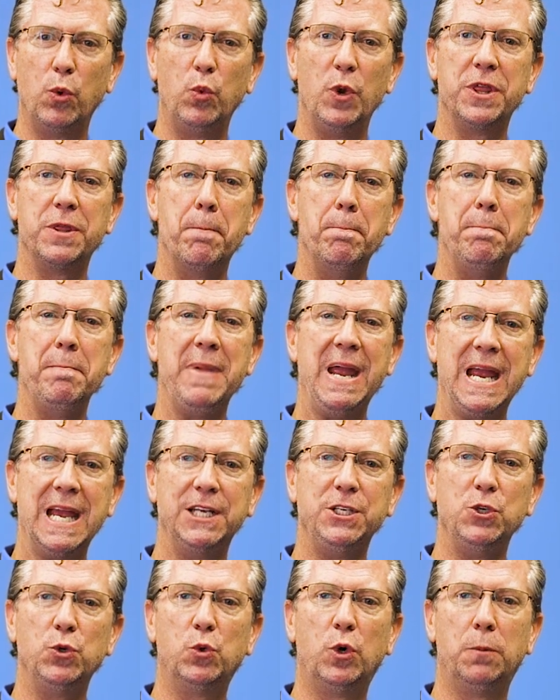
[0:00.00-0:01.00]
with
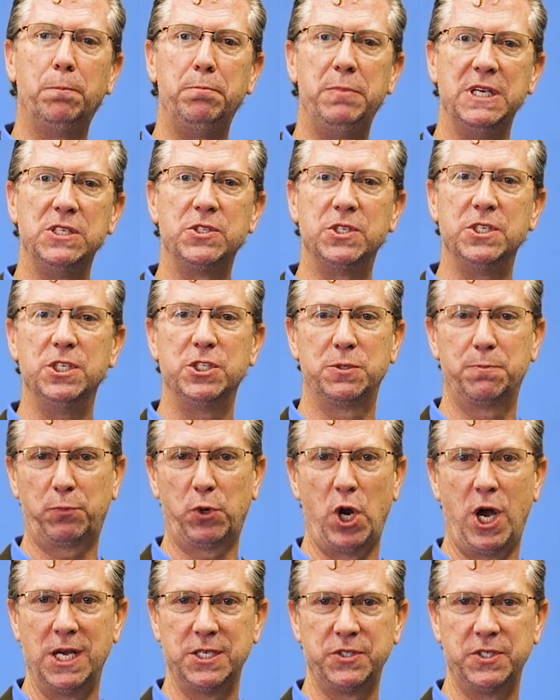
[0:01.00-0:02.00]
manual business
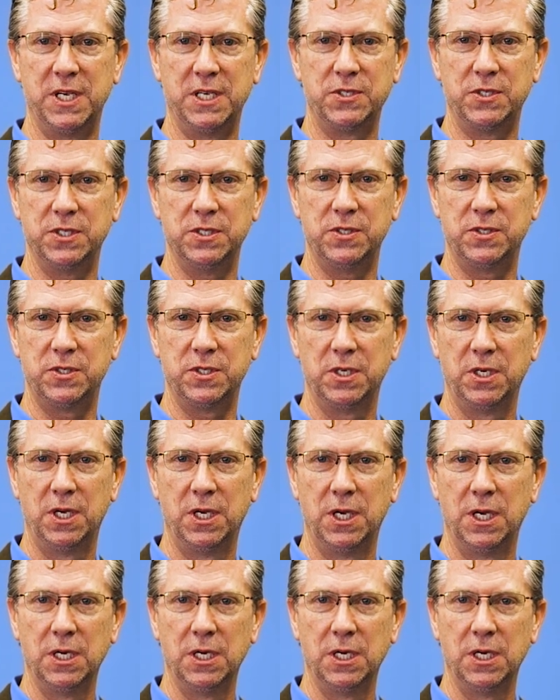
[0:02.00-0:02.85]
processes.